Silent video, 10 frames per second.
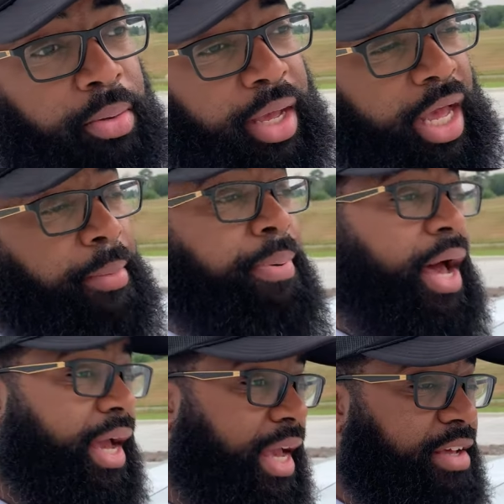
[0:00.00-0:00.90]
I got a
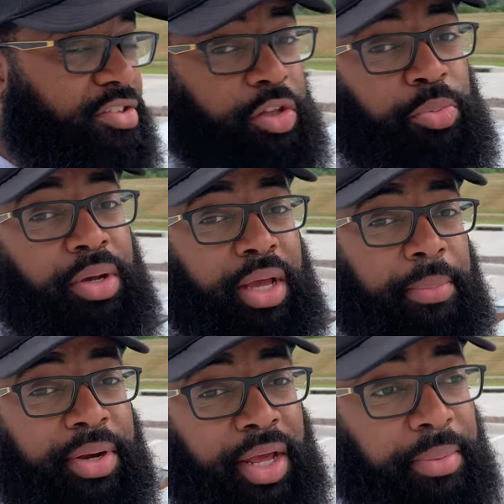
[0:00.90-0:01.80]
podcast, another one
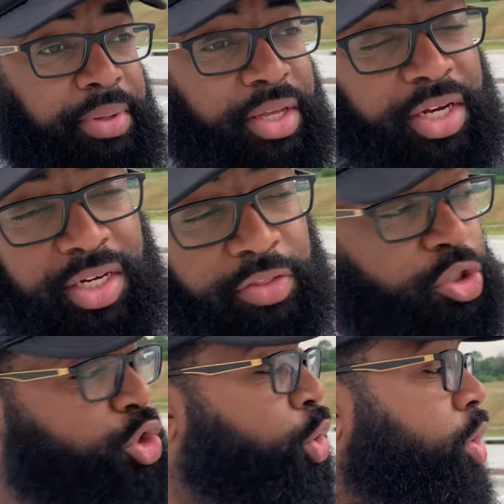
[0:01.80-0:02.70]
coming up. Another
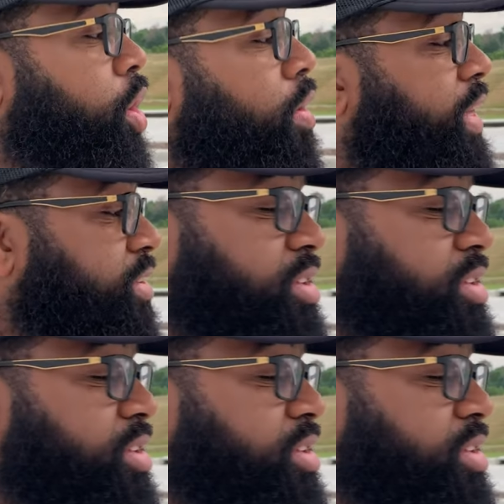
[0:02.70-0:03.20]
short, all that